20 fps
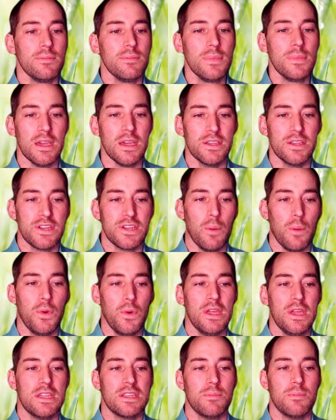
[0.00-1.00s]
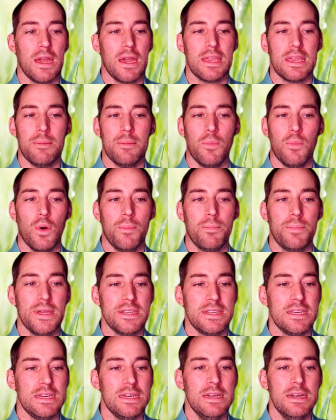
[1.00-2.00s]
Some weeks might get more
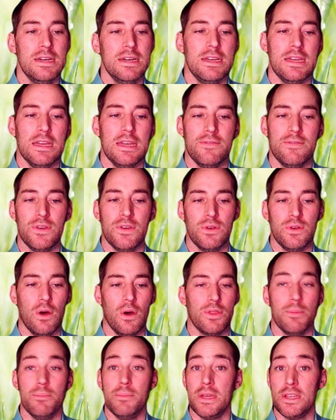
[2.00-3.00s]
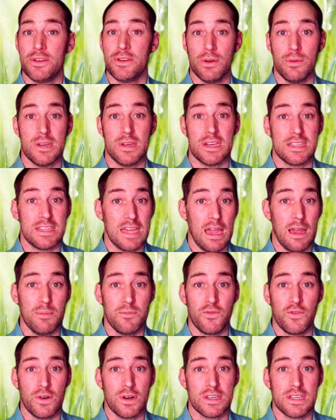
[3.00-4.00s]
busy. If you know the midterm exam,
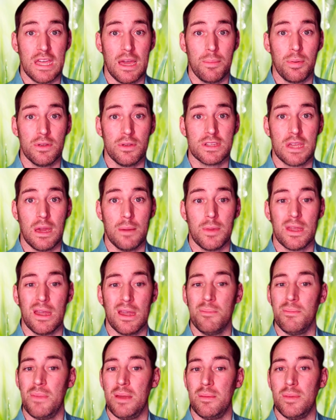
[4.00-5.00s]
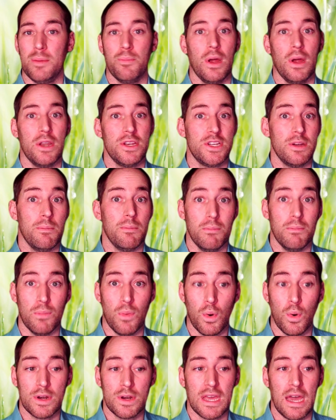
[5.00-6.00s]
for example, is coming up, maybe budget
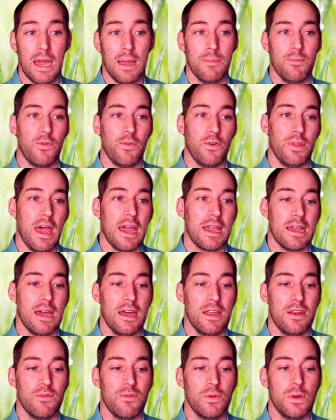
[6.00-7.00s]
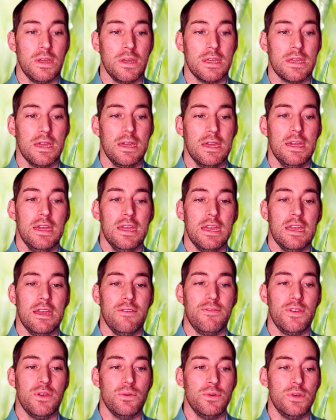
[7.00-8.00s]
more time for that kind of week.
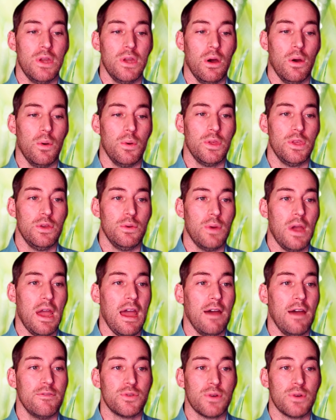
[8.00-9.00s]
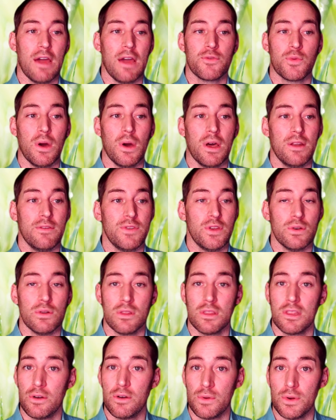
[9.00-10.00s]
If you know you have draft 1 of your
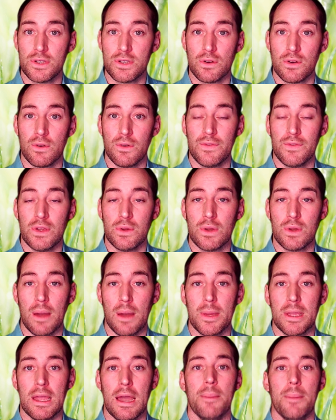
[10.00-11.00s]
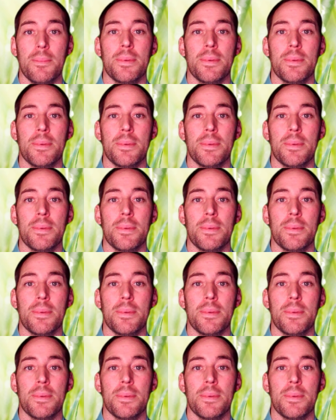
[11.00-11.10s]
literature review coming up,